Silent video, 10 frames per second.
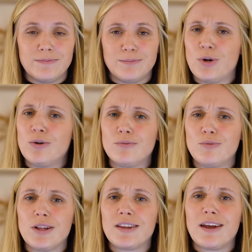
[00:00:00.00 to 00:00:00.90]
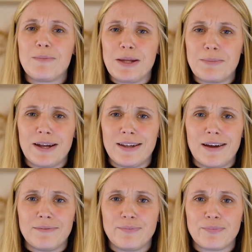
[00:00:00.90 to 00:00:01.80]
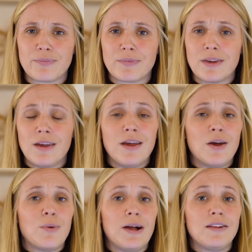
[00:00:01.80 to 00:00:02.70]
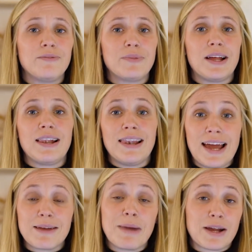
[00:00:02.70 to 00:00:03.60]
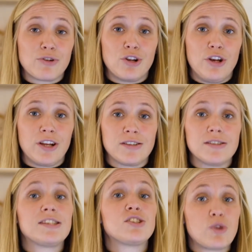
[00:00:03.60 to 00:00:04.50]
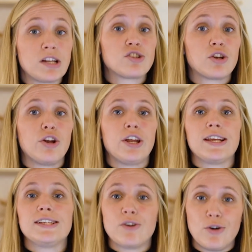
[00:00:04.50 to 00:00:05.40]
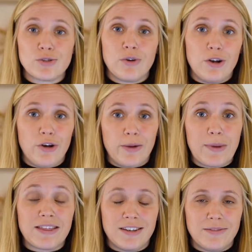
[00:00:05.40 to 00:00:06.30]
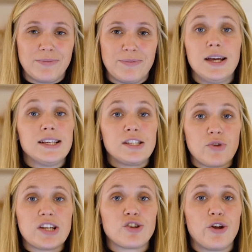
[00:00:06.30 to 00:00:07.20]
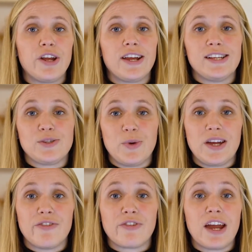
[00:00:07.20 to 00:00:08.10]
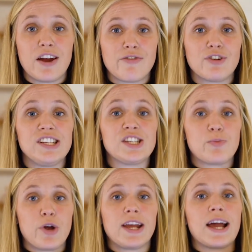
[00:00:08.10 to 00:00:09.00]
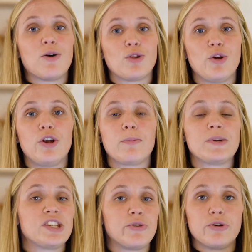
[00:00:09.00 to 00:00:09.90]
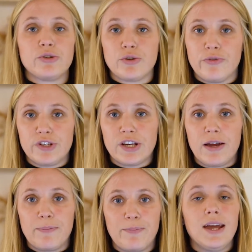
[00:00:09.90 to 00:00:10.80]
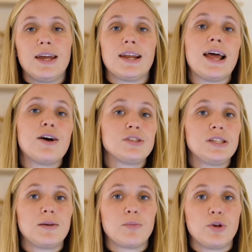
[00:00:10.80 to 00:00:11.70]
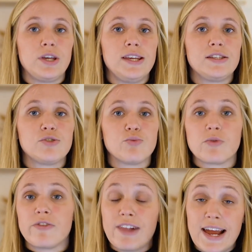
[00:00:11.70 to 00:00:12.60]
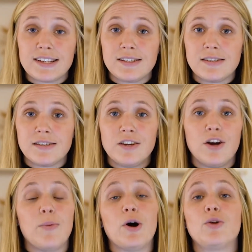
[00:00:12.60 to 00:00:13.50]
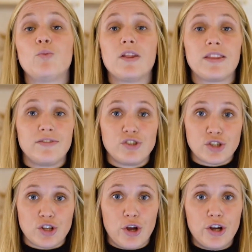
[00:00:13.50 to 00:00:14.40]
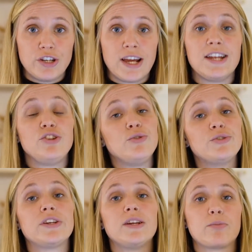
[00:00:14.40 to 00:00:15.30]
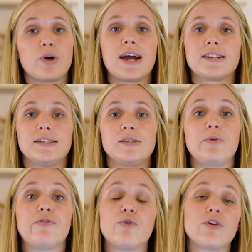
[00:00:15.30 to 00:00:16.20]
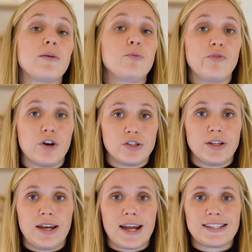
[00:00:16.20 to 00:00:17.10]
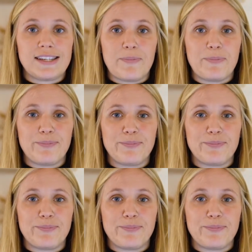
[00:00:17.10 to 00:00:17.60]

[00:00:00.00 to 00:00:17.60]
Well, what did I mean by that? Well, like microlearning, stretched learning is also a learning method. Stretched learning is a way of carefully spreading out learning materials over time. It allows the employee to reflect upon what they've just learned and use it in practice before they move on to the next step.